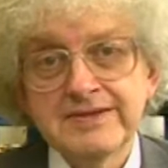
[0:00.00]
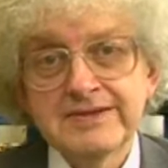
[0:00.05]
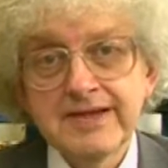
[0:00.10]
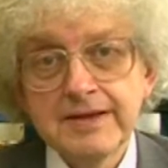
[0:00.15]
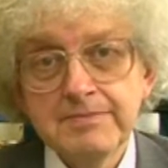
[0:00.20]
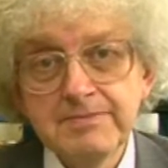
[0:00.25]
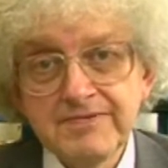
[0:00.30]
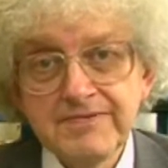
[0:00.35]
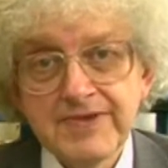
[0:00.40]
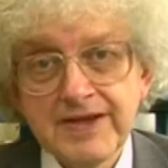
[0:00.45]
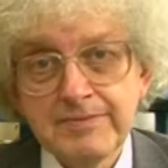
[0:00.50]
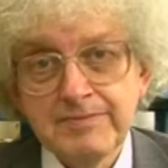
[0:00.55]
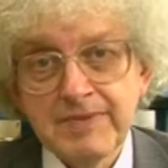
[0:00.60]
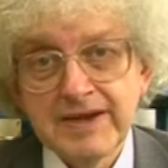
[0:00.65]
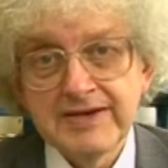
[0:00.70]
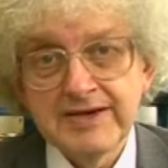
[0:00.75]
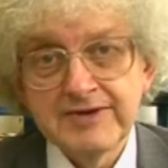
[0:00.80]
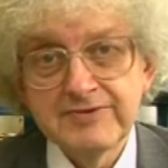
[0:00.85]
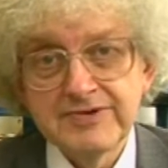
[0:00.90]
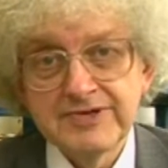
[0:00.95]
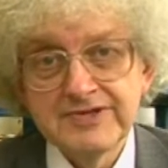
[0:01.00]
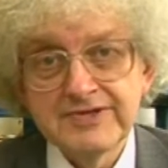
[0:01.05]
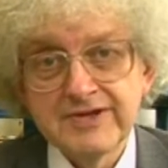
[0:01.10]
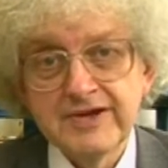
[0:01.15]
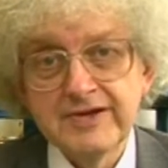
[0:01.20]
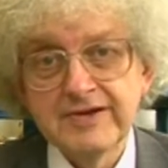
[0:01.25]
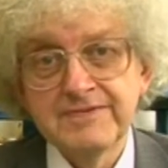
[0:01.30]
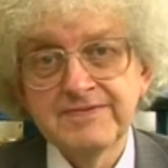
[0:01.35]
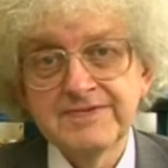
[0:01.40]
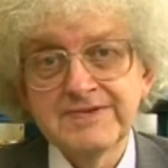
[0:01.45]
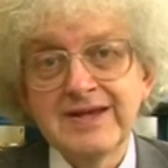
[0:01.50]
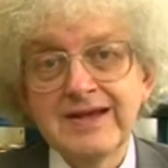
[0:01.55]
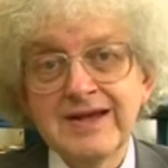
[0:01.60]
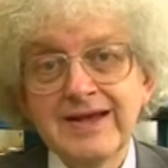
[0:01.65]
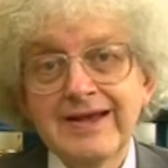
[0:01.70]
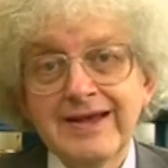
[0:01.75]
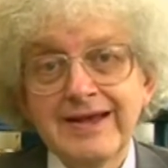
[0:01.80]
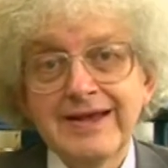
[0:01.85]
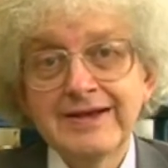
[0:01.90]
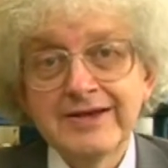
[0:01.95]
some of their money reserves
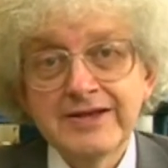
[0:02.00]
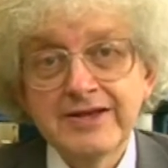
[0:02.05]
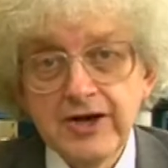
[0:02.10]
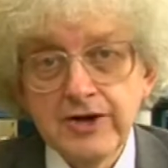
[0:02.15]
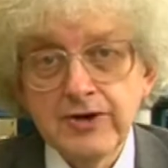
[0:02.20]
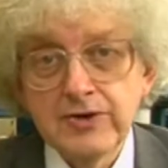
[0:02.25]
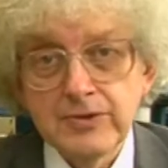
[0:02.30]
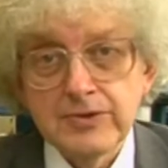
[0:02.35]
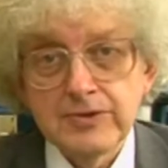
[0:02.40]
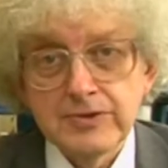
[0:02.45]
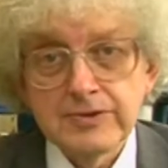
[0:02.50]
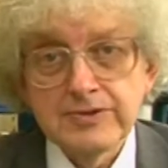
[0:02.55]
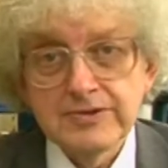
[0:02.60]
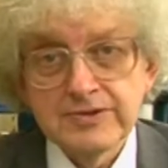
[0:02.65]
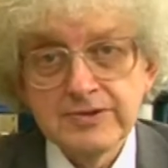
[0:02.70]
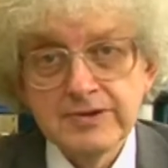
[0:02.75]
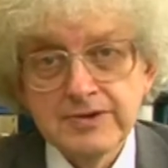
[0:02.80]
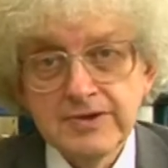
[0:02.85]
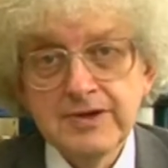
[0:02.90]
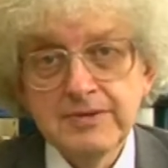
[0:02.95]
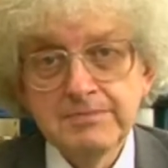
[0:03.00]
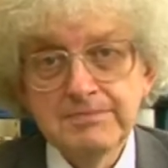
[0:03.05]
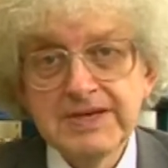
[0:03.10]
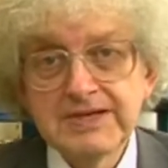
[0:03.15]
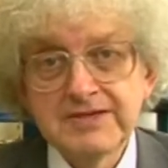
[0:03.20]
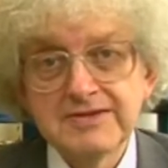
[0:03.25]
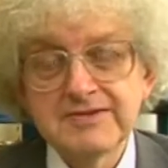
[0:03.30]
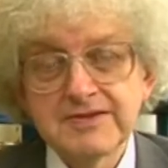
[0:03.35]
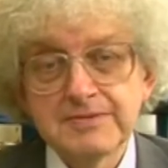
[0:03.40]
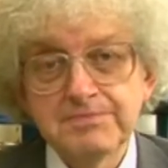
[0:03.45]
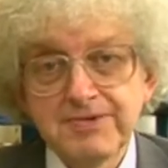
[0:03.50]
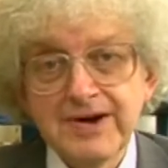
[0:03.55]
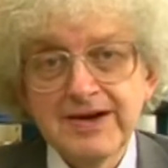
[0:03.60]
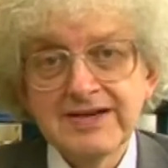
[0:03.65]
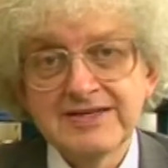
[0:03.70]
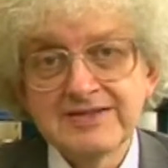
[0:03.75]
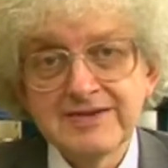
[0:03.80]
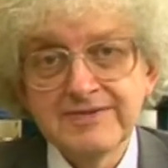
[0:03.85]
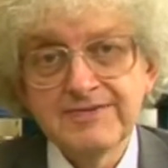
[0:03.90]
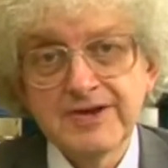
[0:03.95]
in gold because the
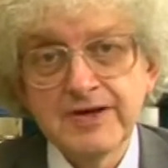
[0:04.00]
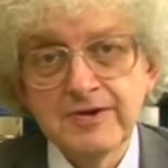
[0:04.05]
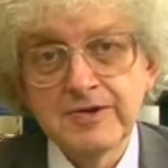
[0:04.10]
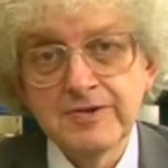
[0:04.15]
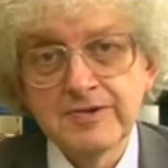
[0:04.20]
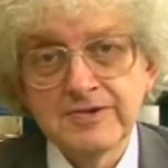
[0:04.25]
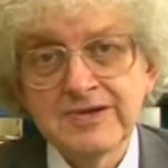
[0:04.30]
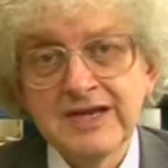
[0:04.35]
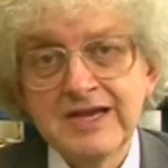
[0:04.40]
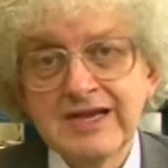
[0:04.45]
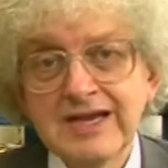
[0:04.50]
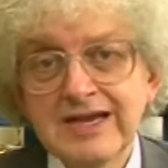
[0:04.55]
price of gold